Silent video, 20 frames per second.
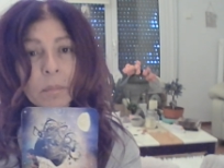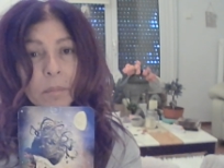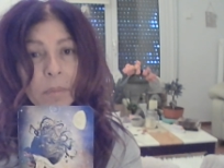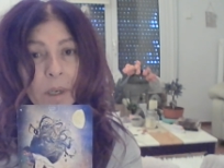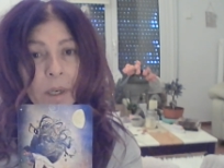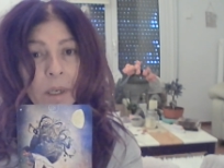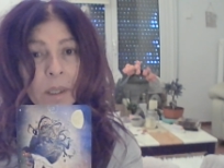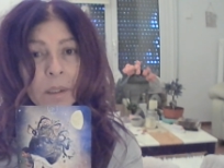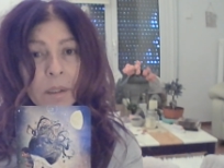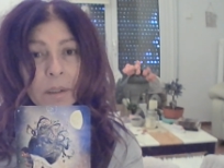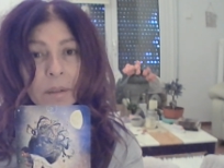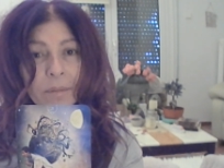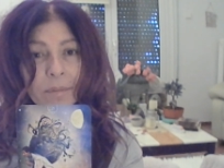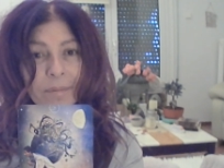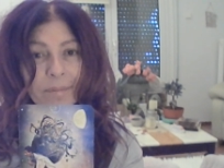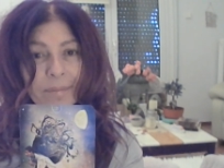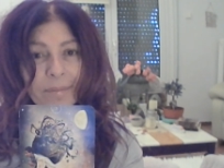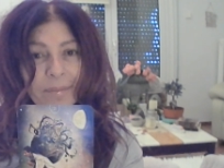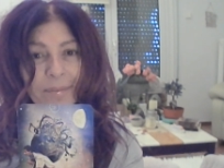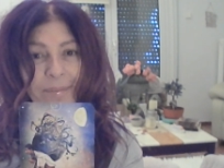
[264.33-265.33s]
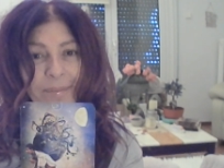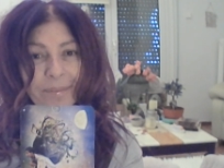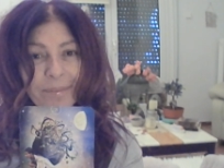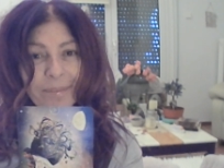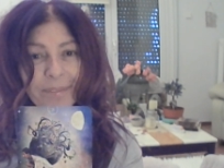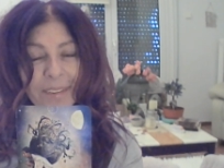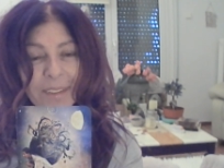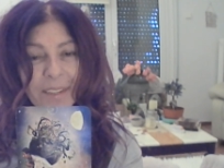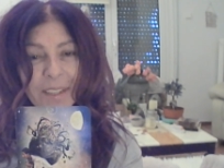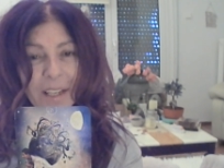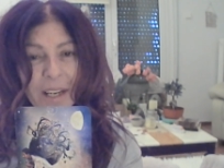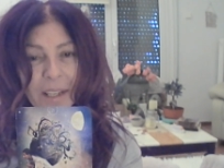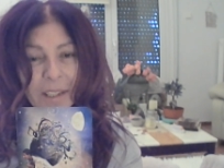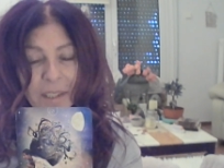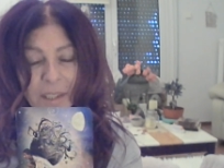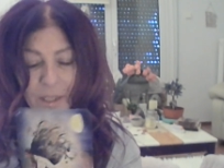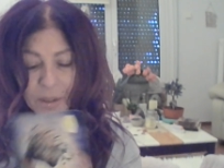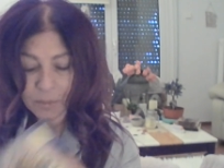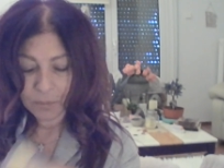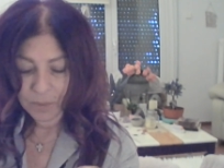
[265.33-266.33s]
But you got
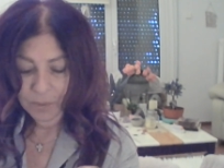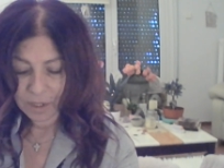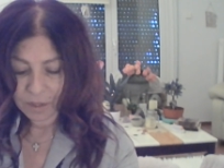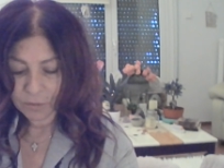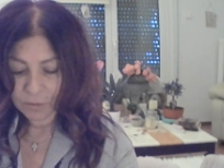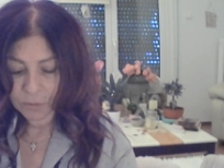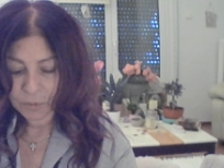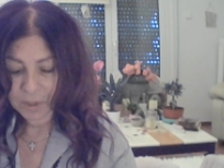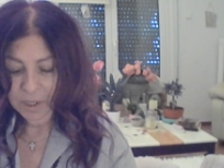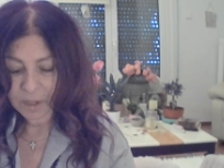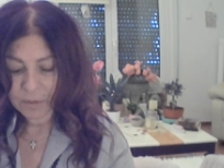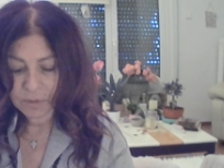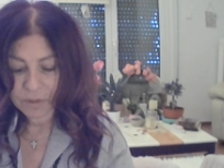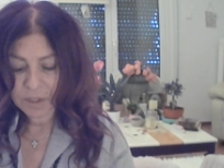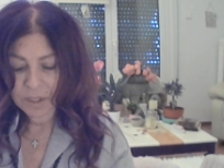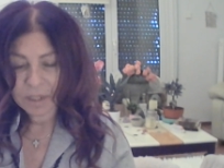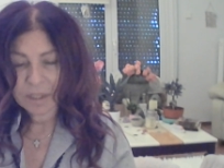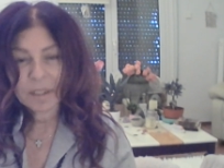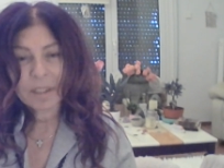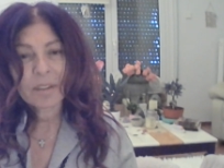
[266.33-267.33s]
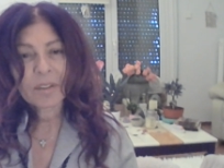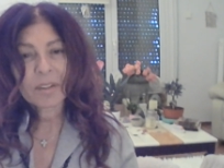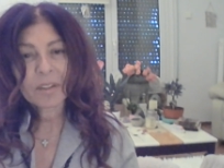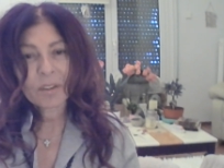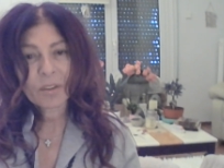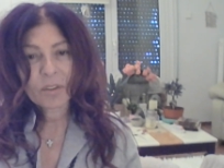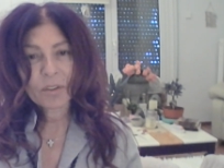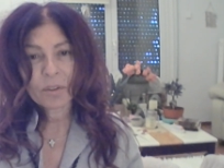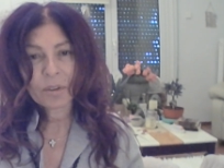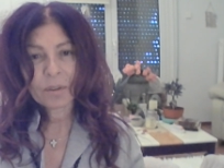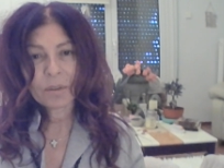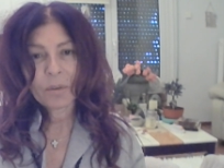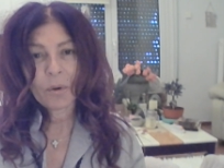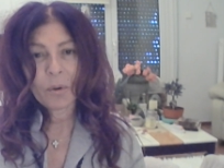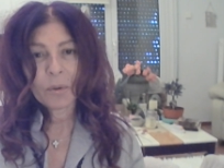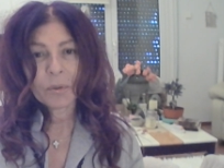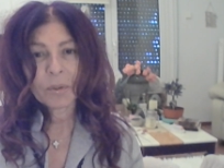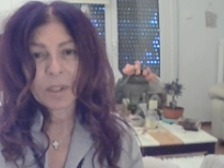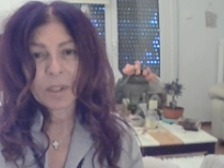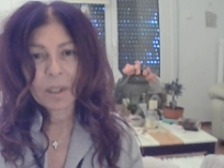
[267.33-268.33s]
to get rid of whatever this is that you're
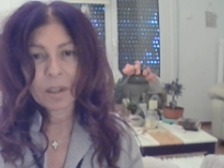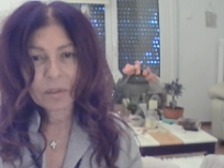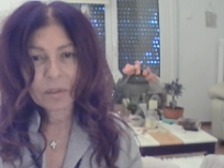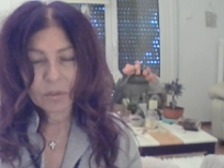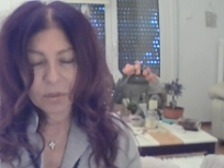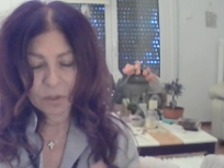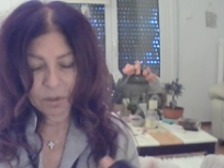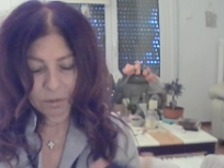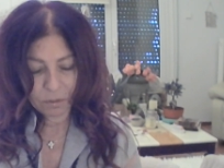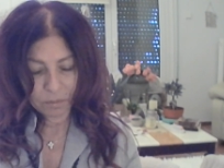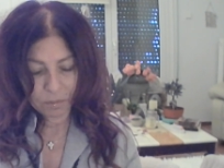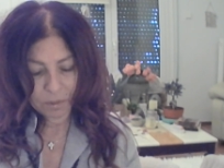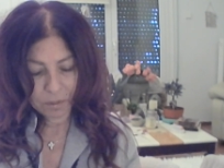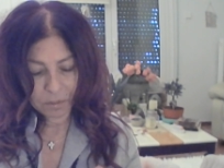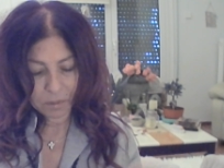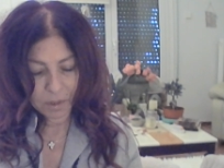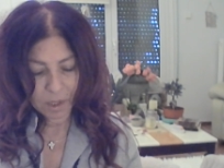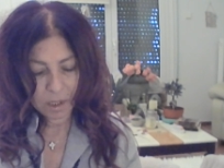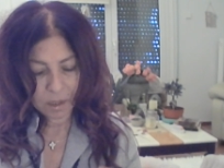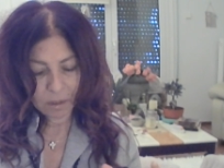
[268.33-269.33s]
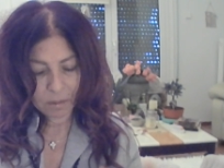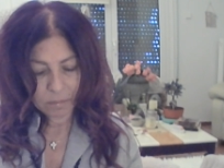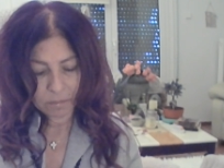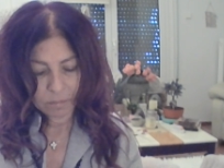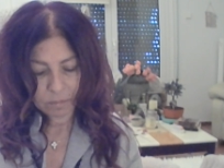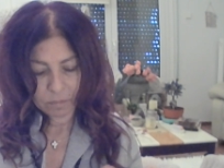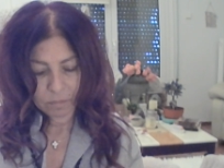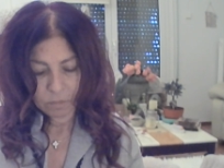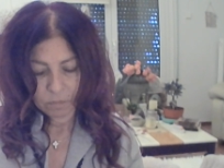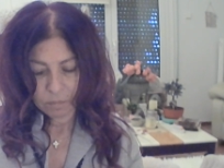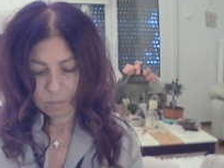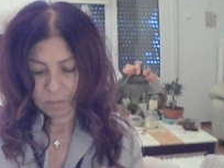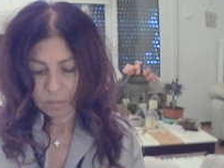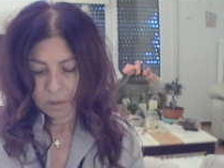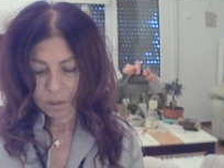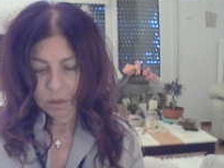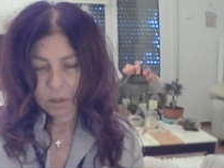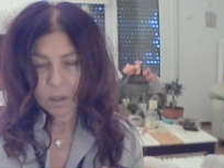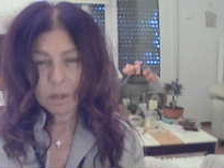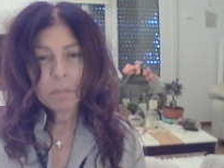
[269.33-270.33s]
holding on to. Okay?
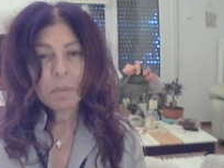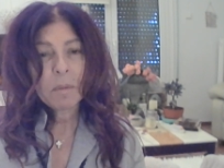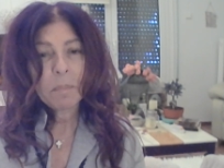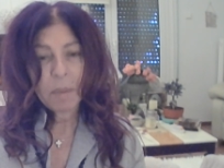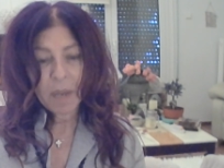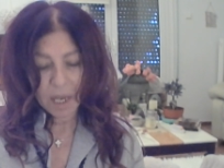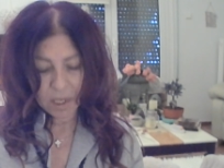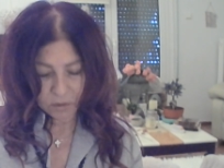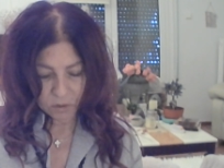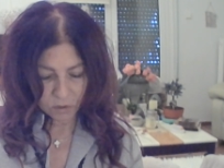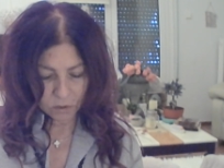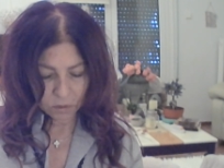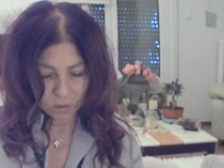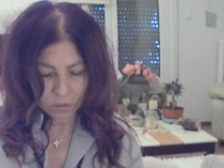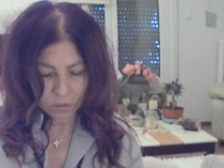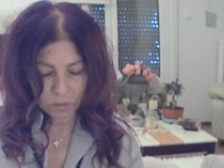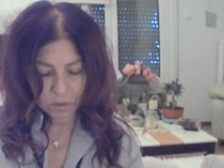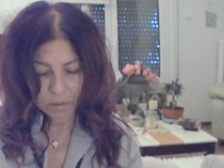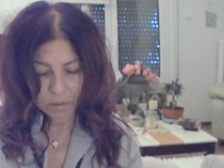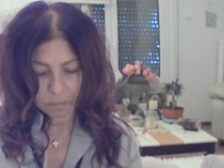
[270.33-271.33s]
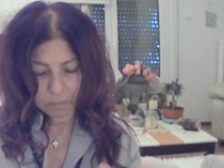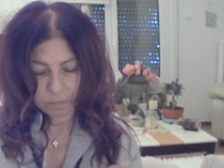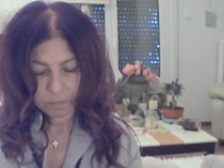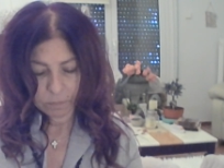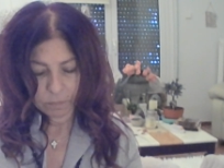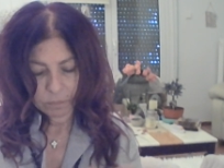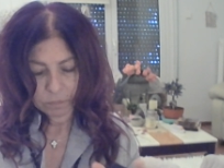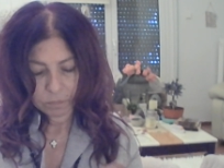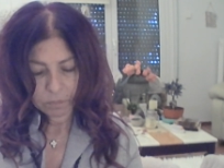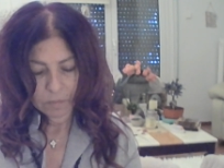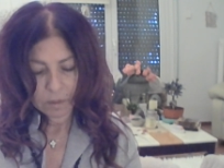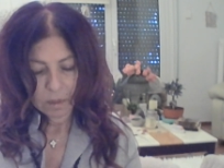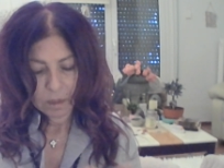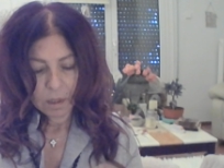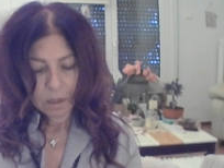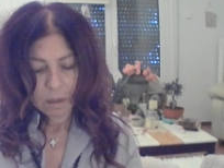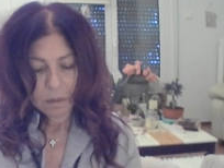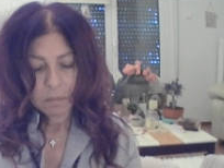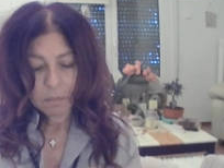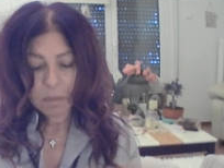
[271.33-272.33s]
Could be past hurts.
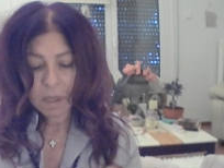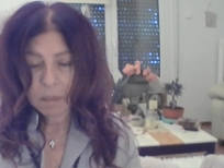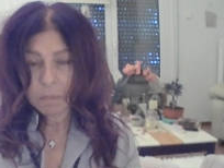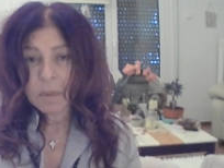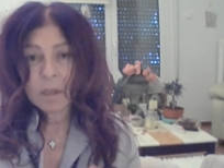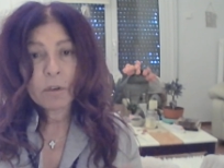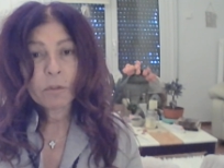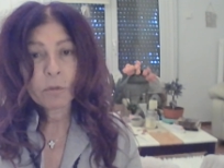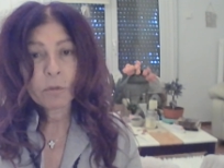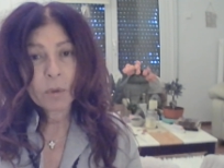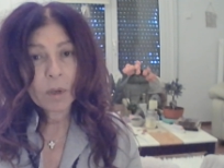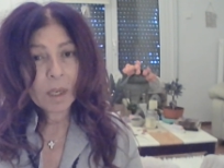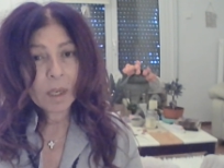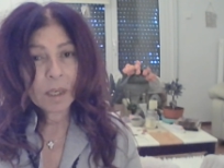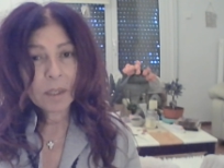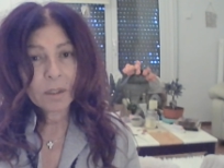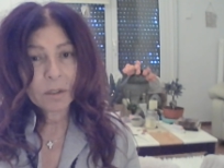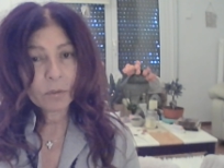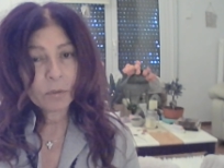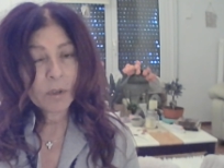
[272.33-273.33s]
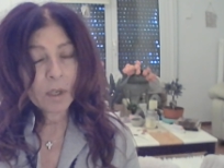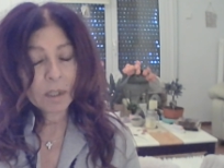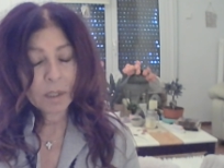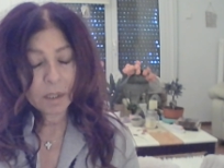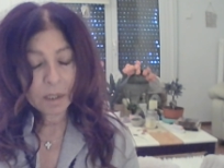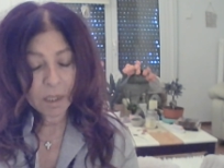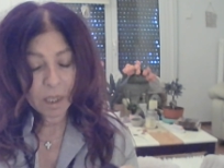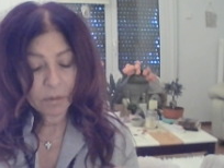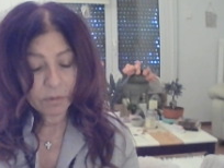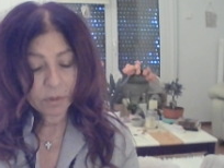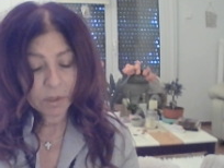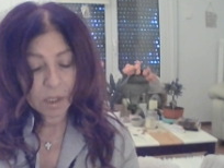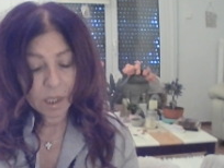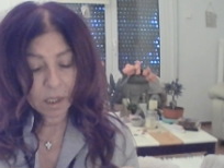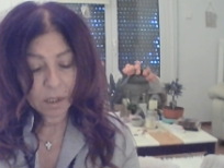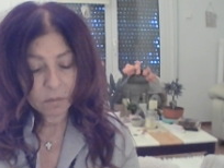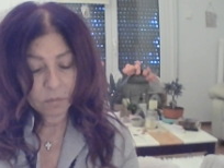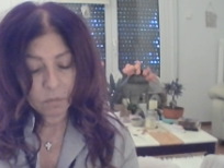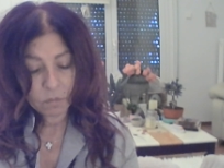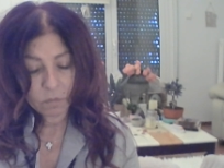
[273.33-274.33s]
Maybe afraid to fall in love
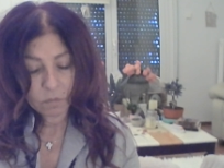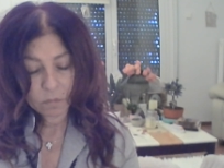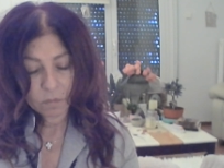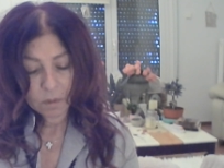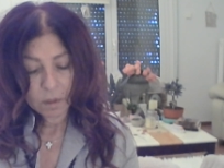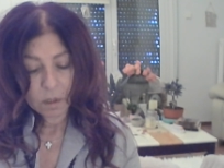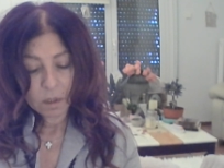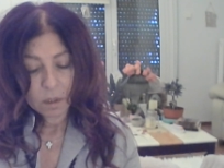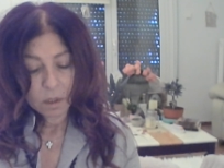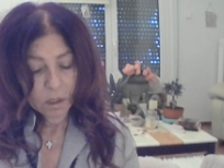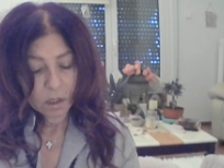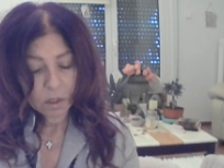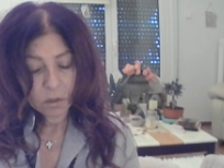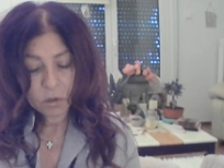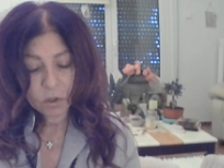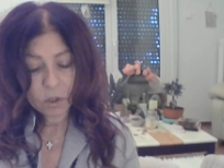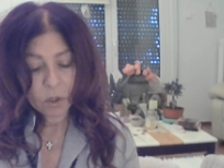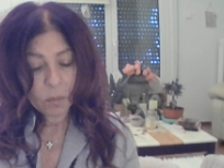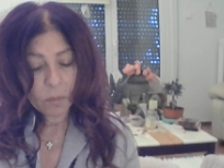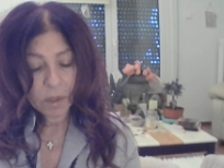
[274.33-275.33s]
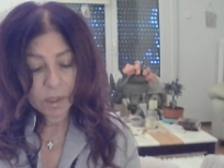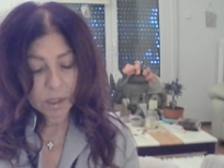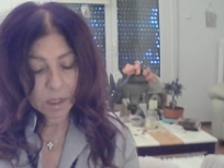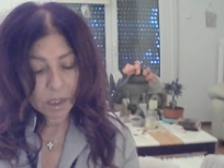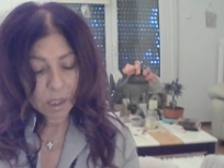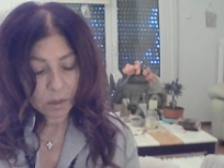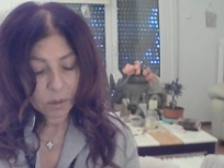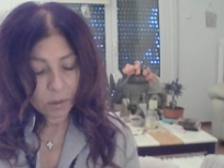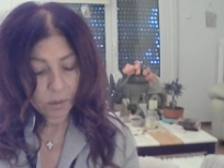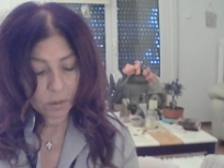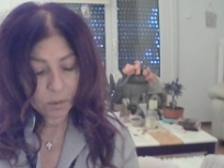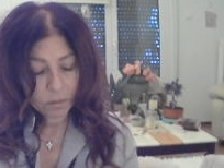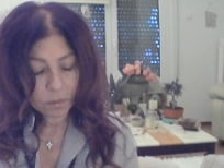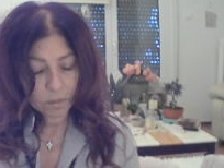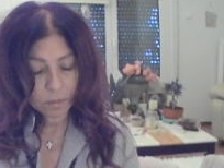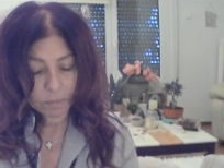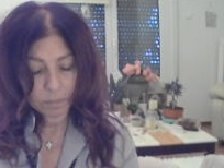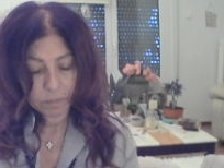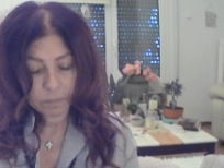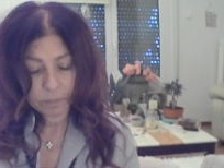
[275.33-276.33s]
again because you don't want to get hurt,
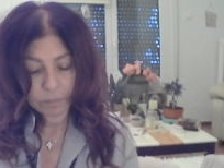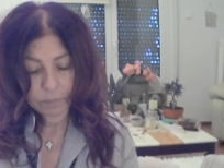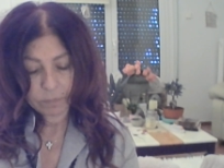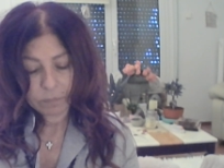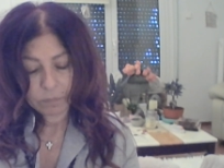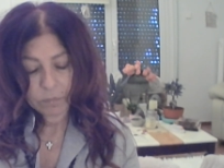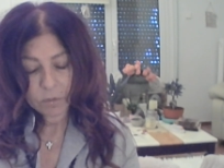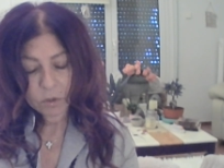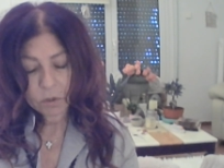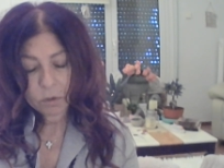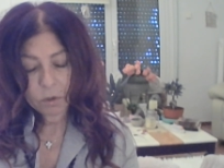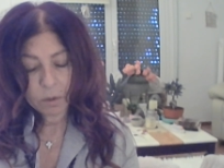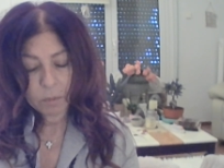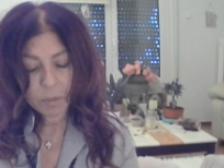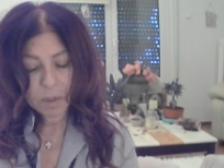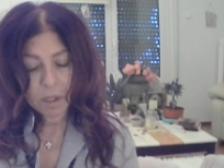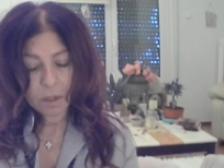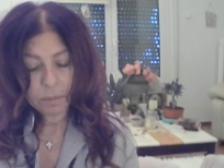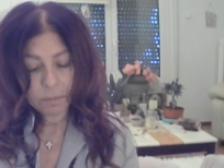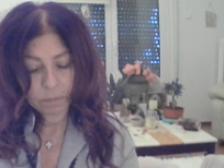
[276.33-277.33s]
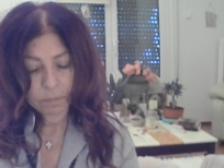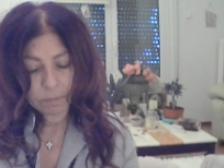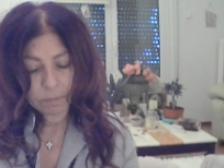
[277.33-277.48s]
Scorpio.